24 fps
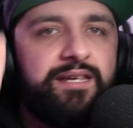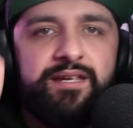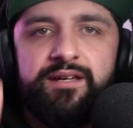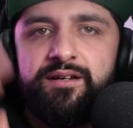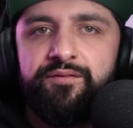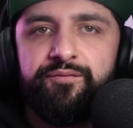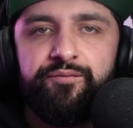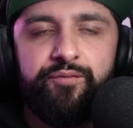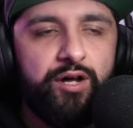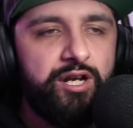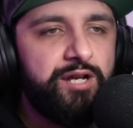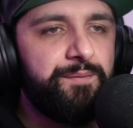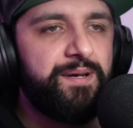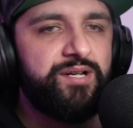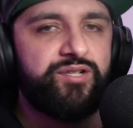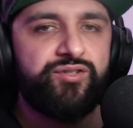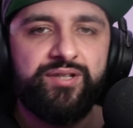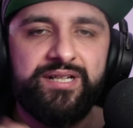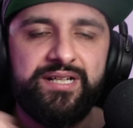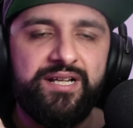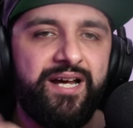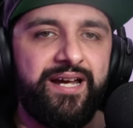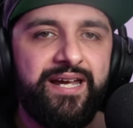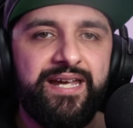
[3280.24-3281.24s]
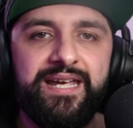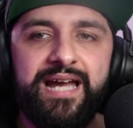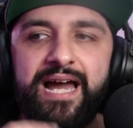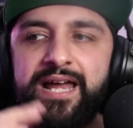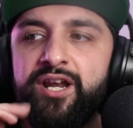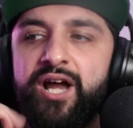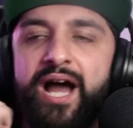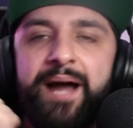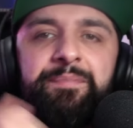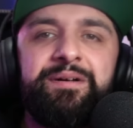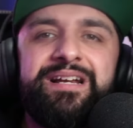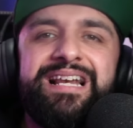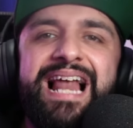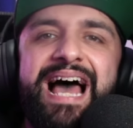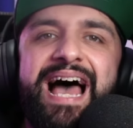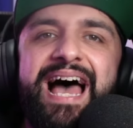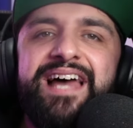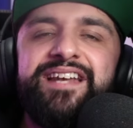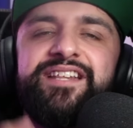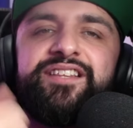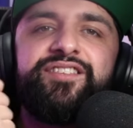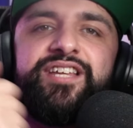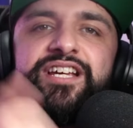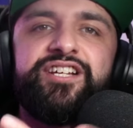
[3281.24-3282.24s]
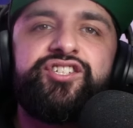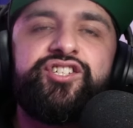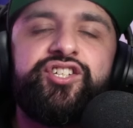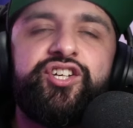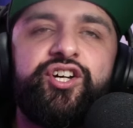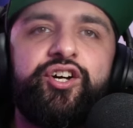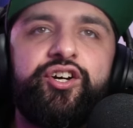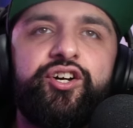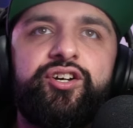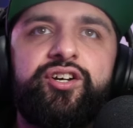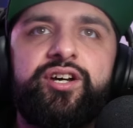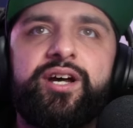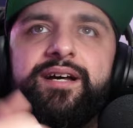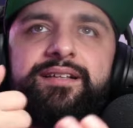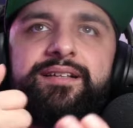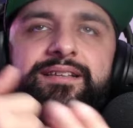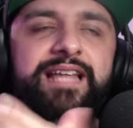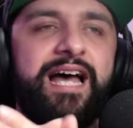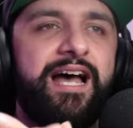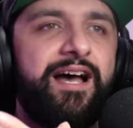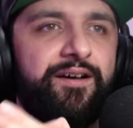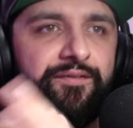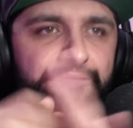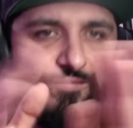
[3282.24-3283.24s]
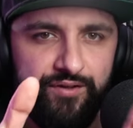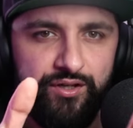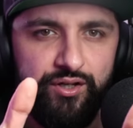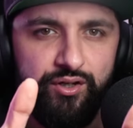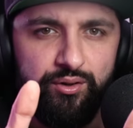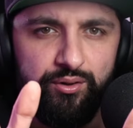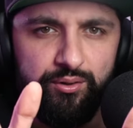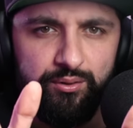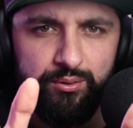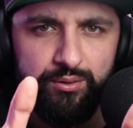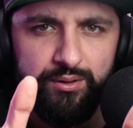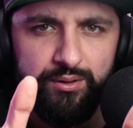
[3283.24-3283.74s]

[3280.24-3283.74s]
it, volumetric lighting, I, am glad they took that view